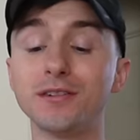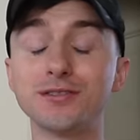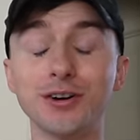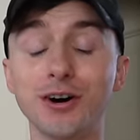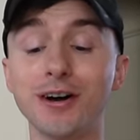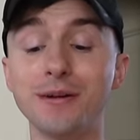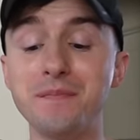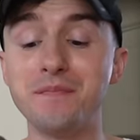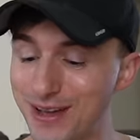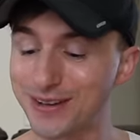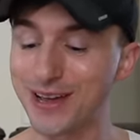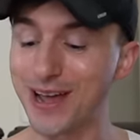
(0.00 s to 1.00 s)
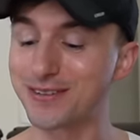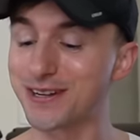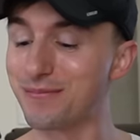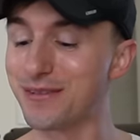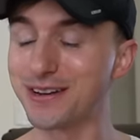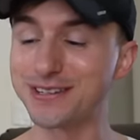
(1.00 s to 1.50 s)
It's good. It gave
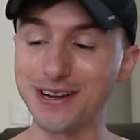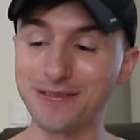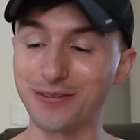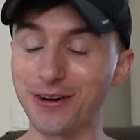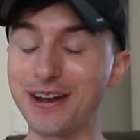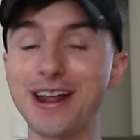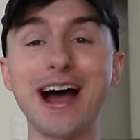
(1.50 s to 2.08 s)
something different.